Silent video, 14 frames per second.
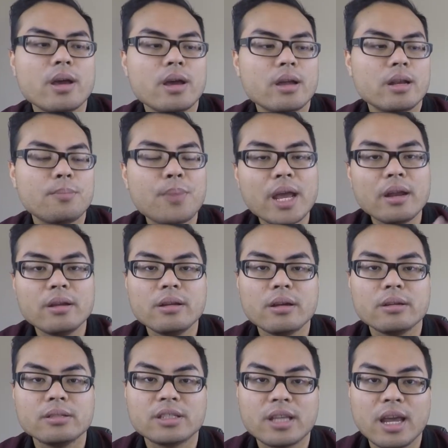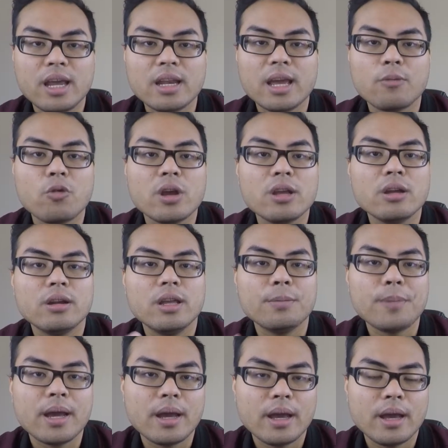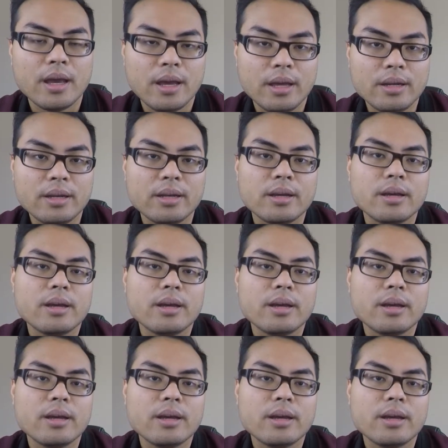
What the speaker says: depending on your state and where you live in,